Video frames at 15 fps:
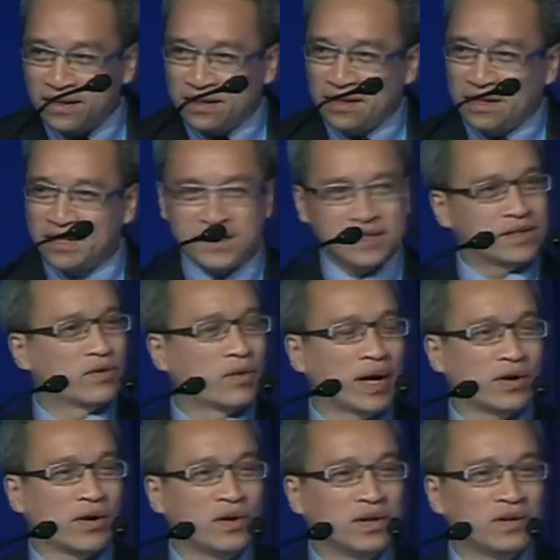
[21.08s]
It is a great
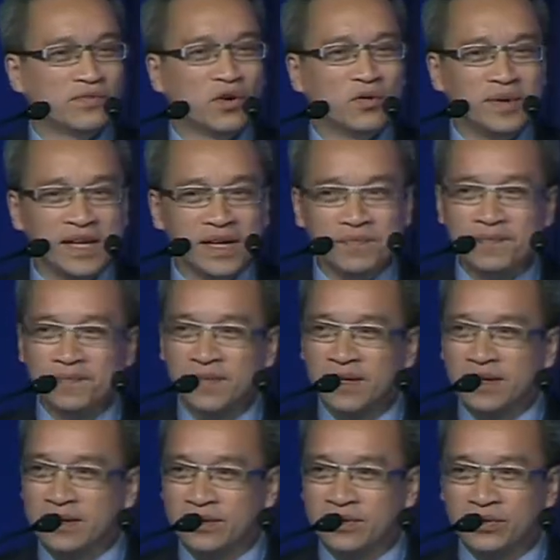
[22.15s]
honor for me
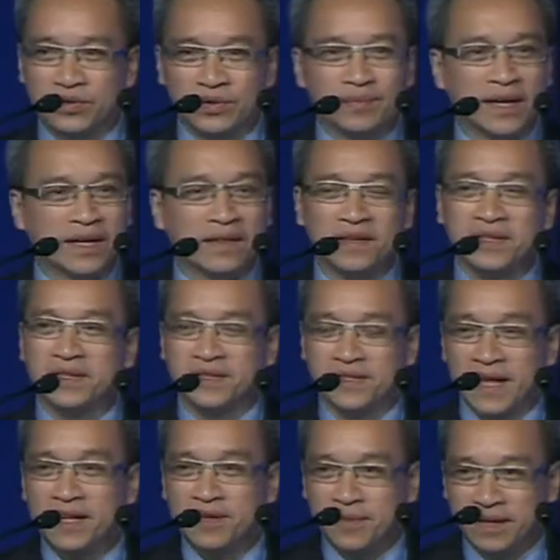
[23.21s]
to make this
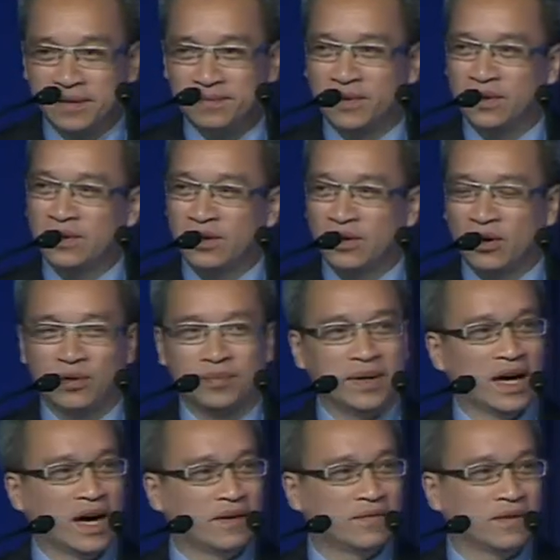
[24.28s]
statement on
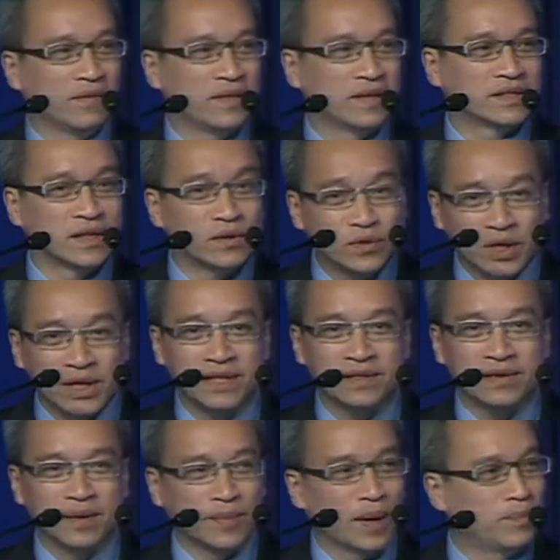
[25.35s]
behalf of the Socialist
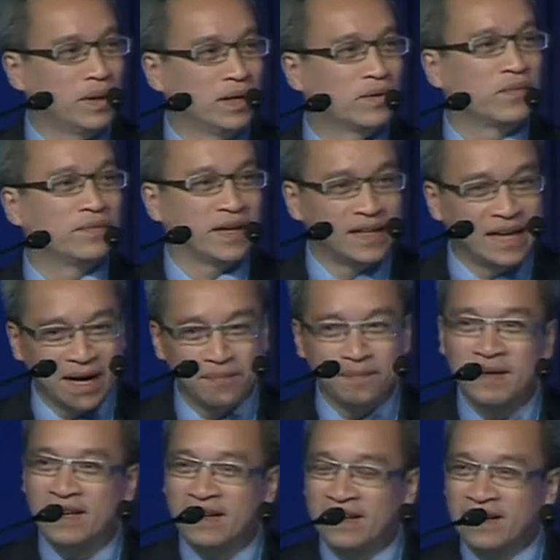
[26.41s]
Republic of Vietnam
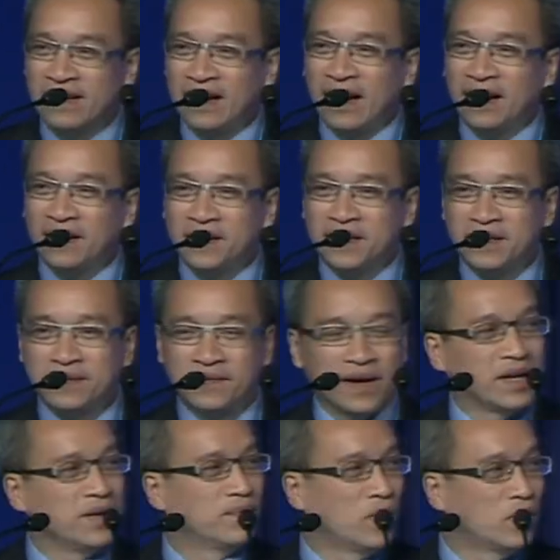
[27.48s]
at this
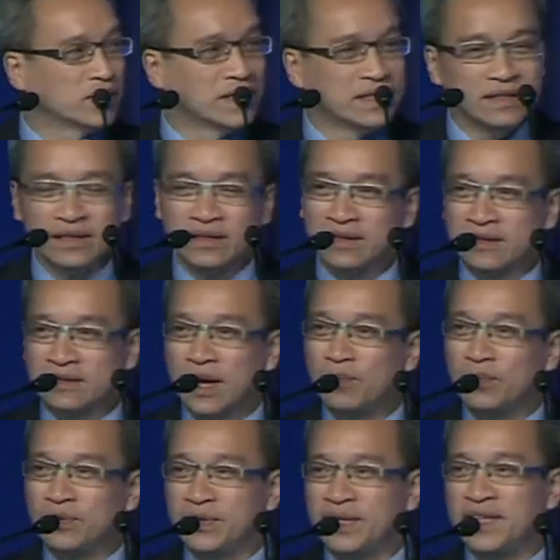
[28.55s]
very important
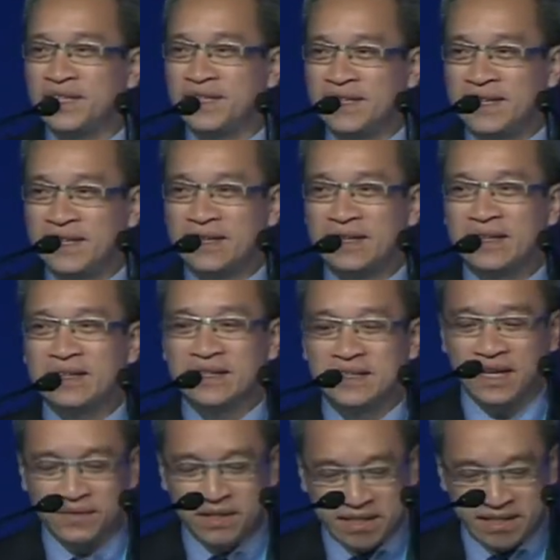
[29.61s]
WTDC
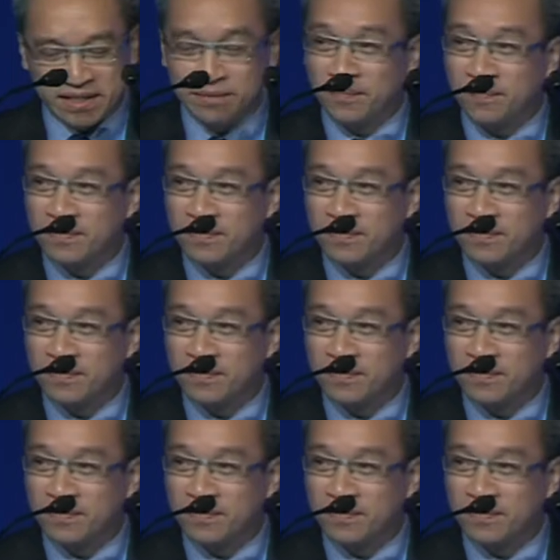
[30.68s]
17.